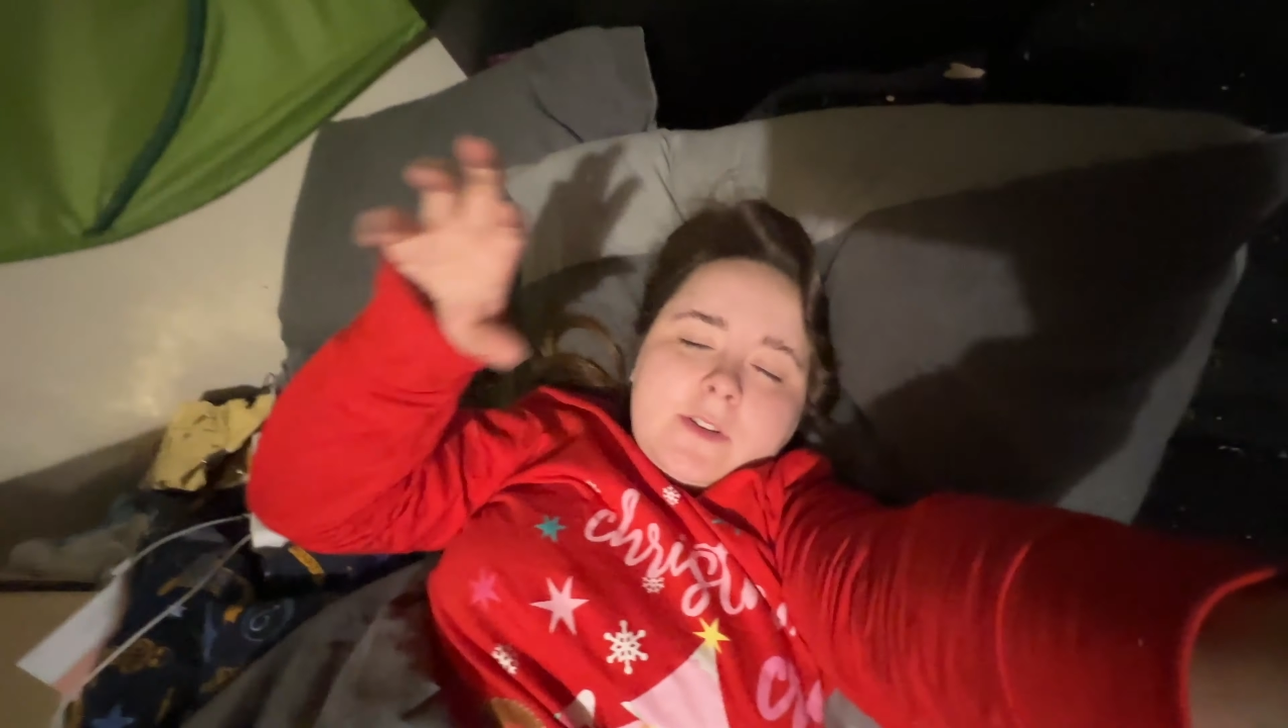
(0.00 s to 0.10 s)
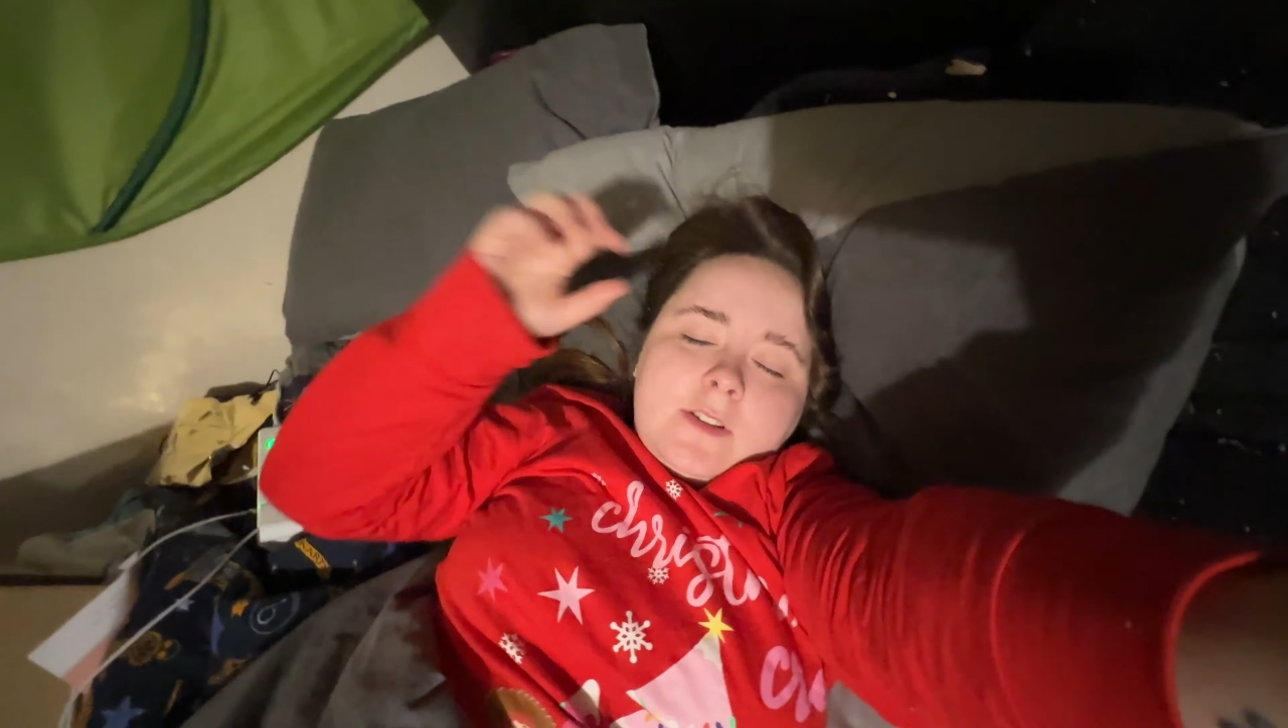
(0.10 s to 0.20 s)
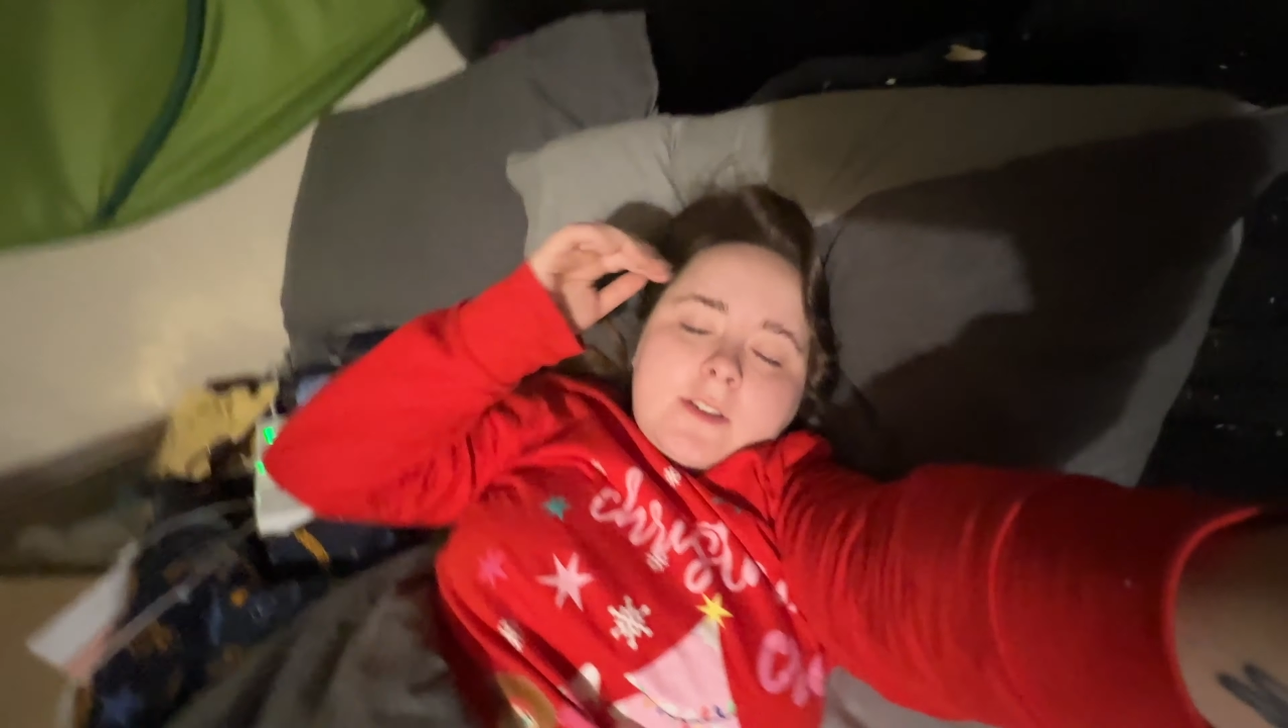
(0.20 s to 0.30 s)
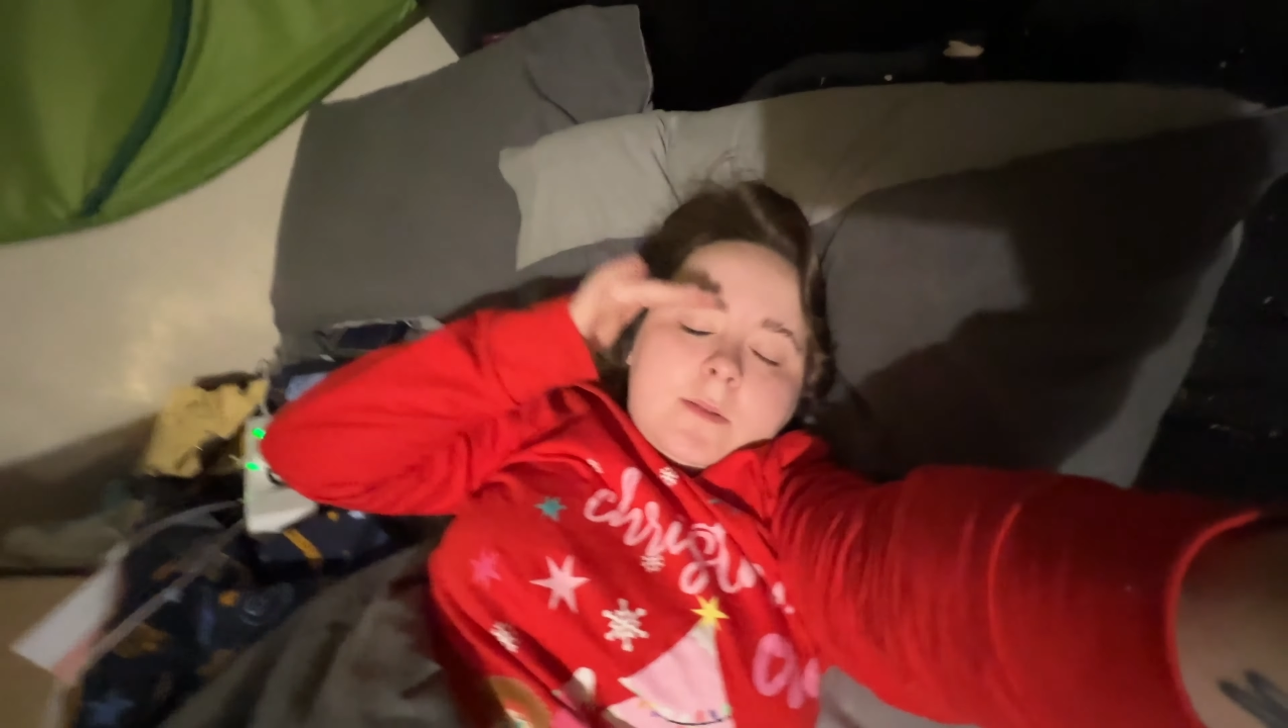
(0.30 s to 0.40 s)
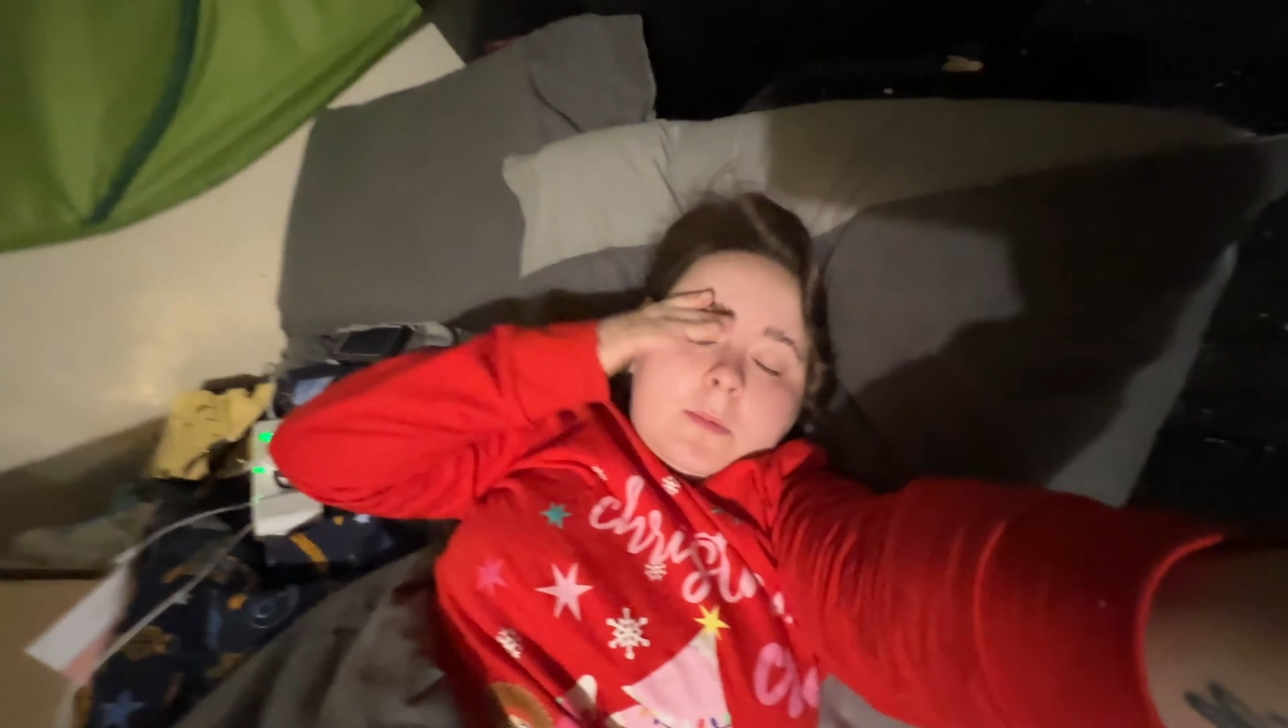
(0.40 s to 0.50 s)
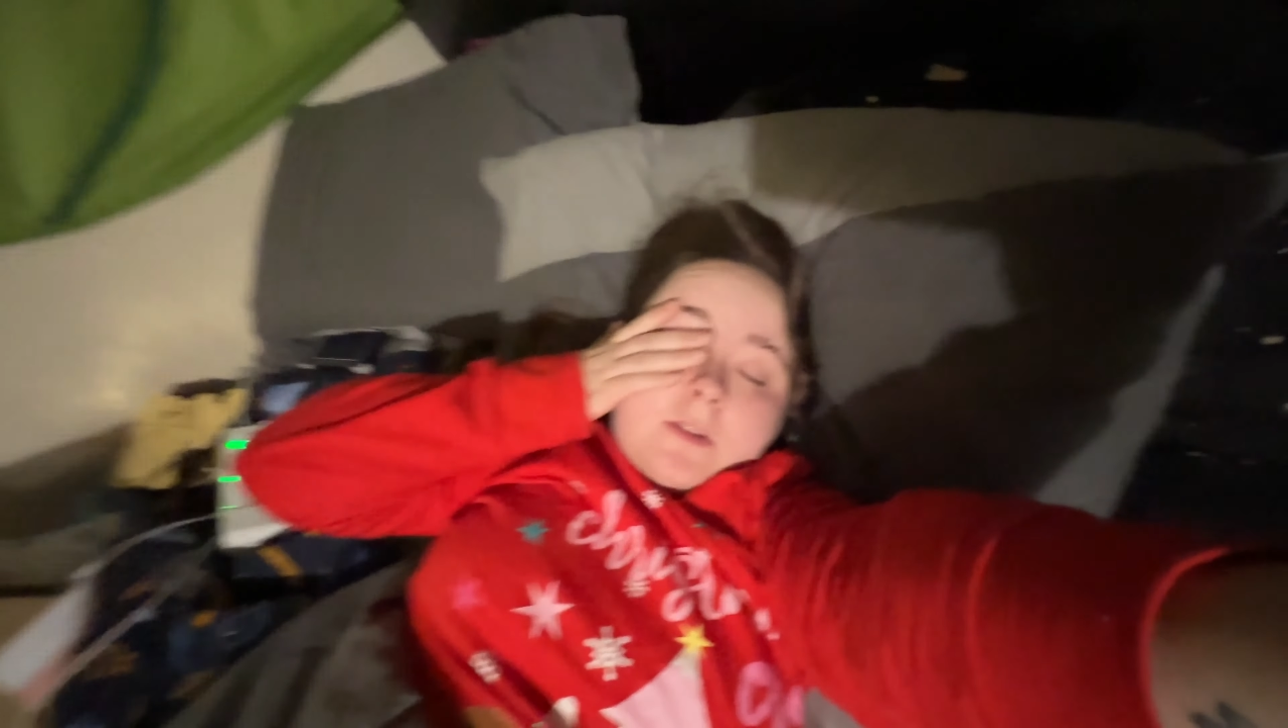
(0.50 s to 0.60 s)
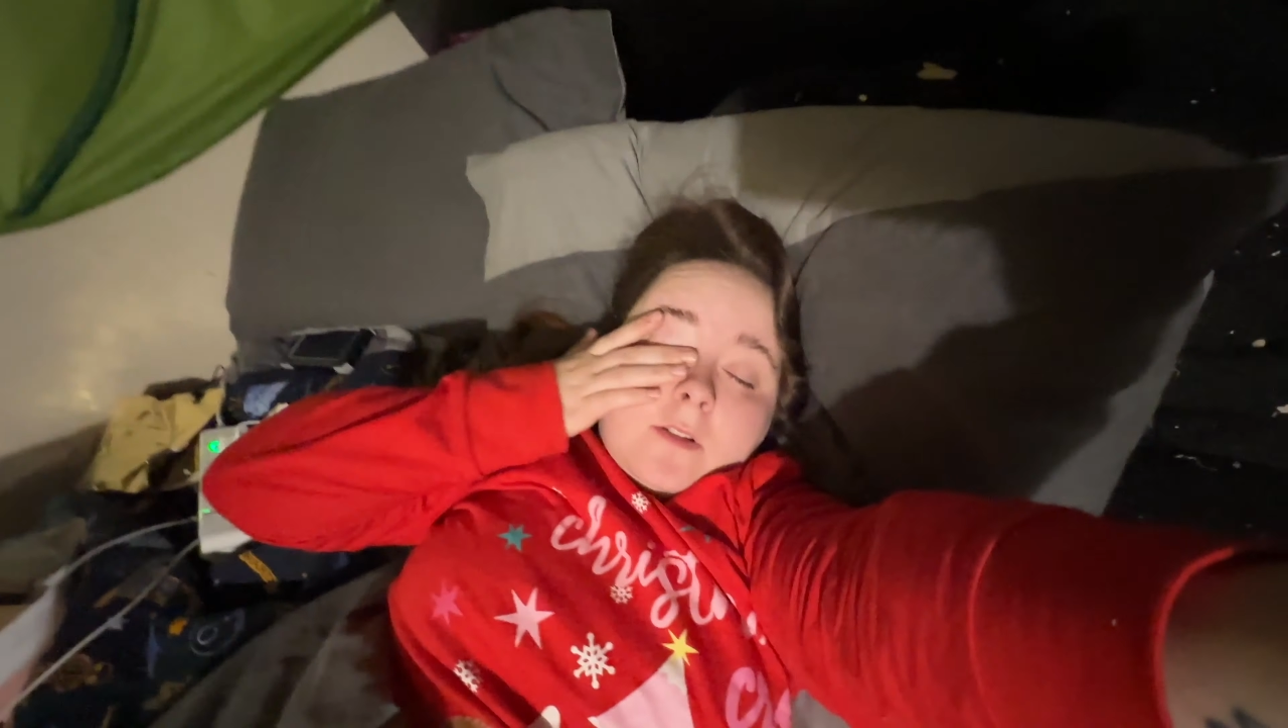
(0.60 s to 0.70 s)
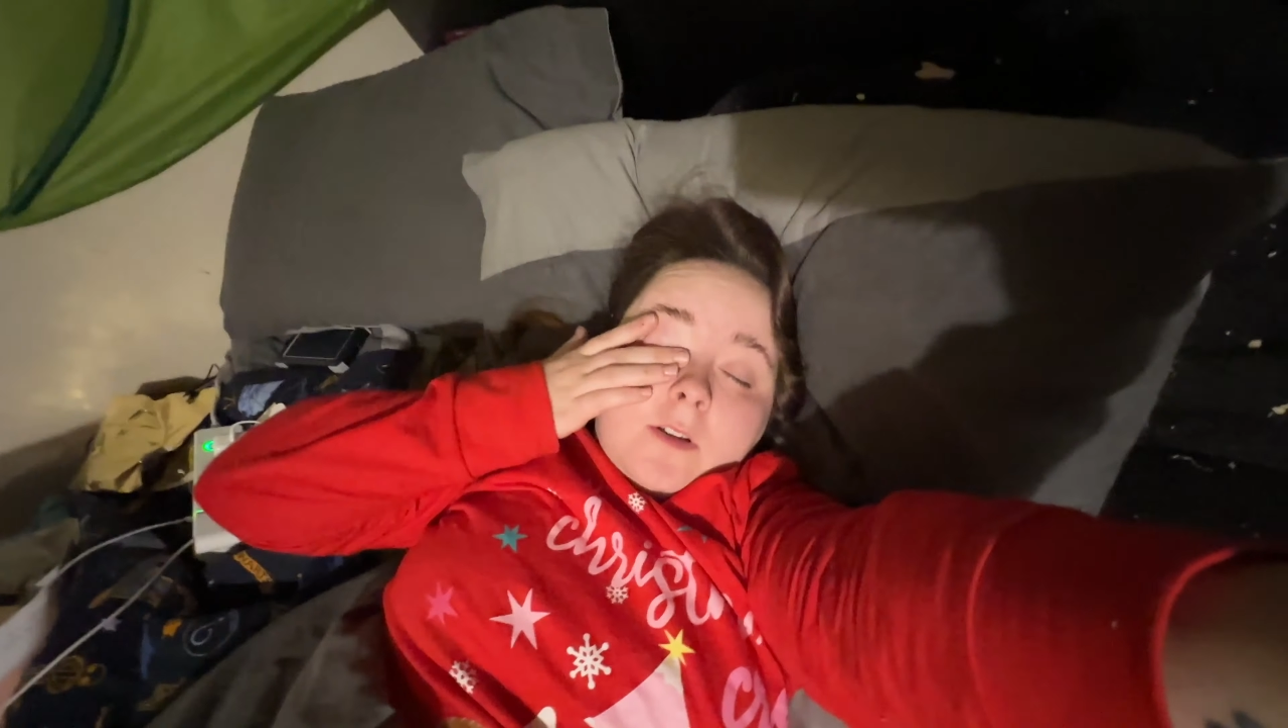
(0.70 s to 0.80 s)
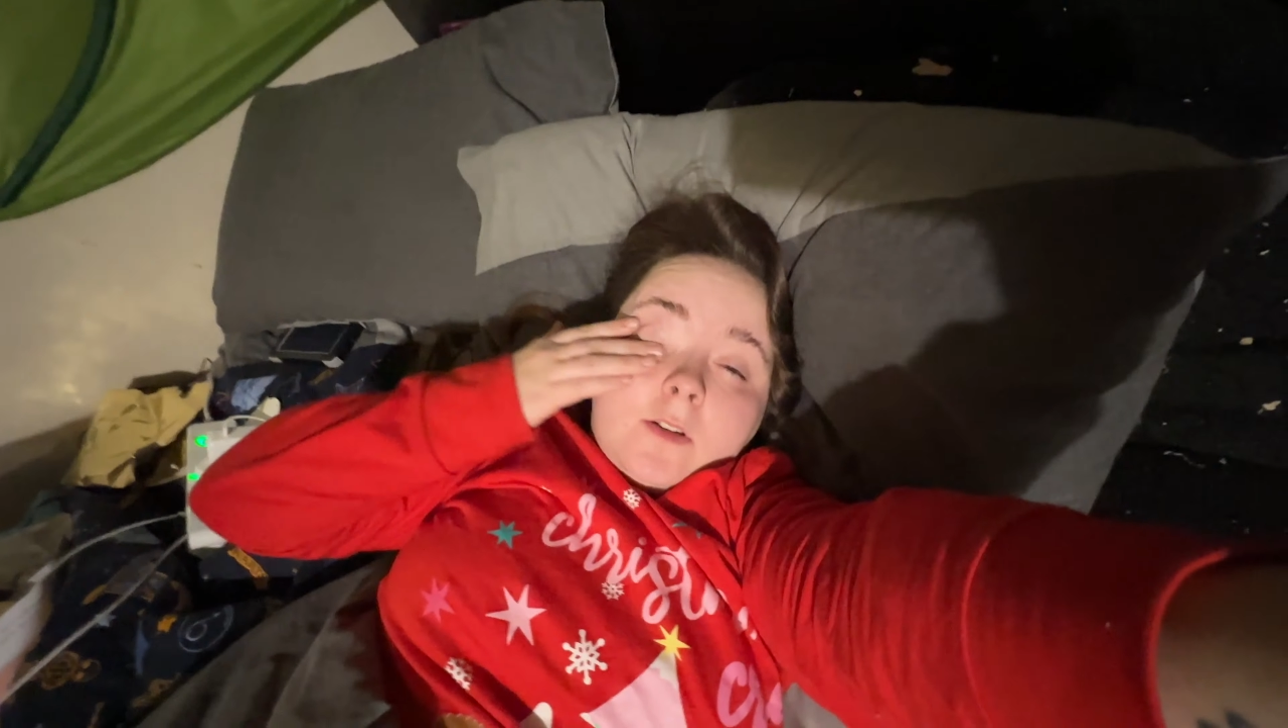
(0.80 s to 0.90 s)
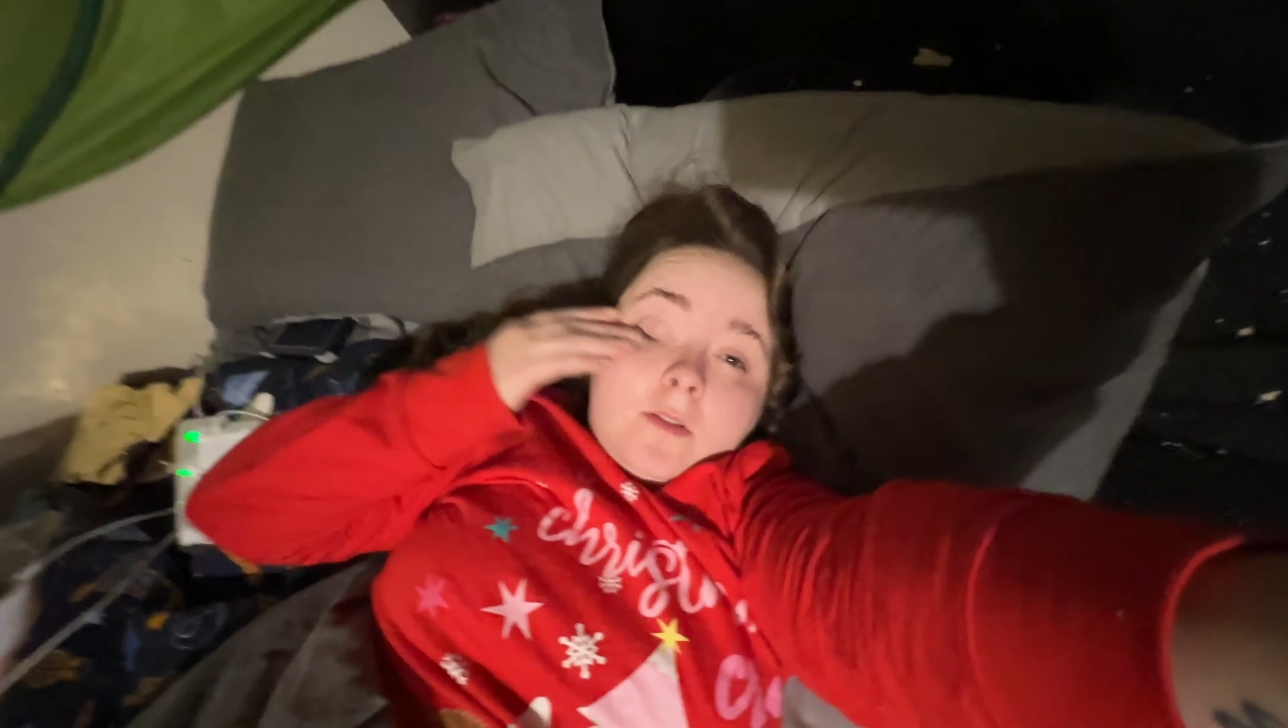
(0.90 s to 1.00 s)
clips
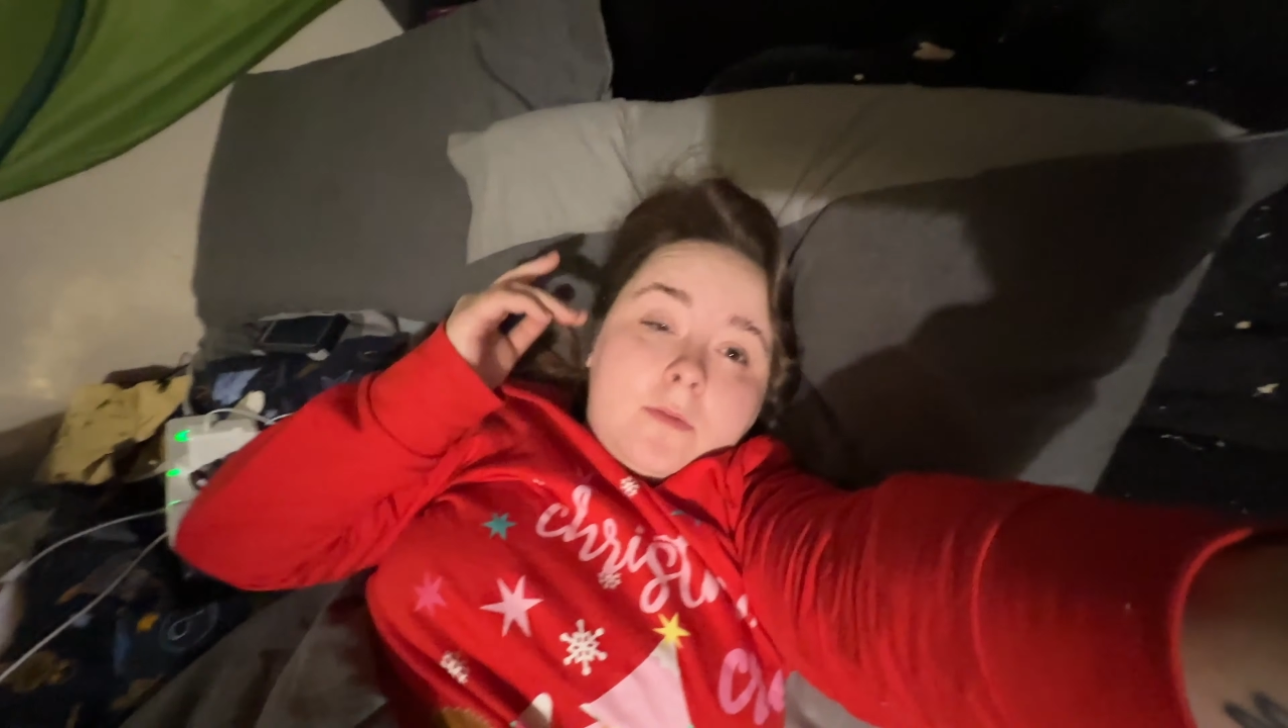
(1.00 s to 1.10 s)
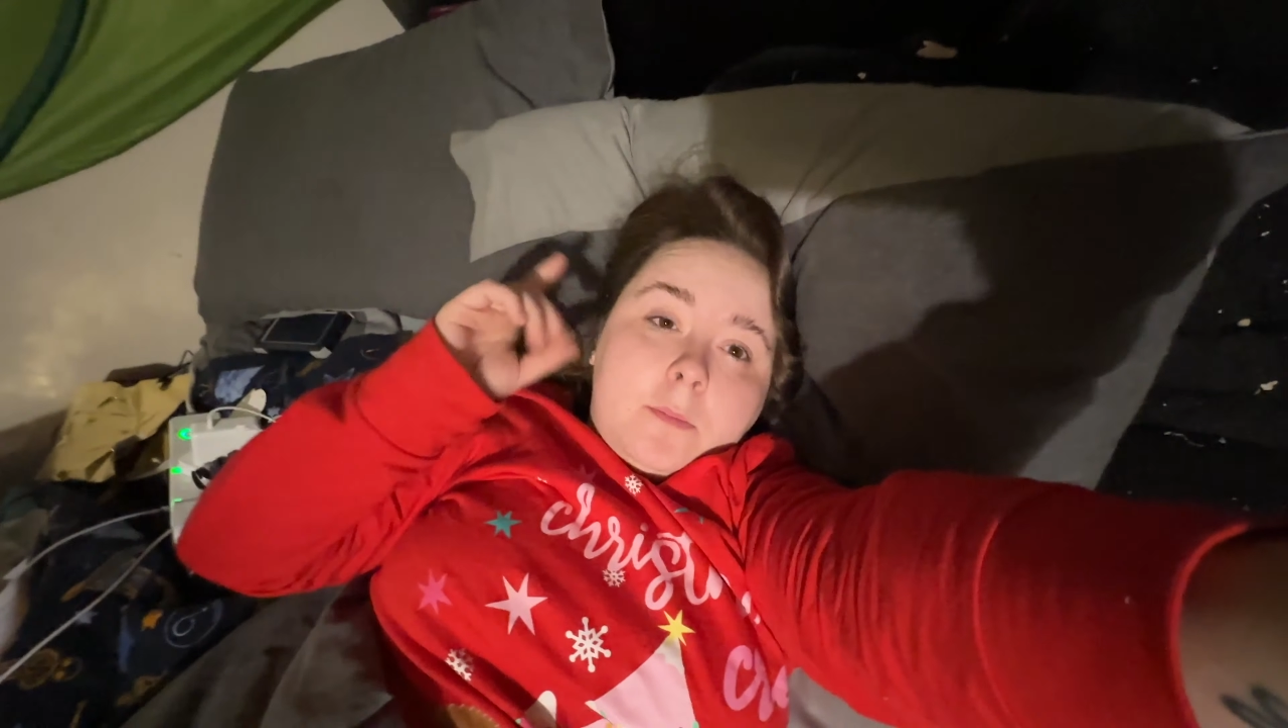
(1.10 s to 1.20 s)
of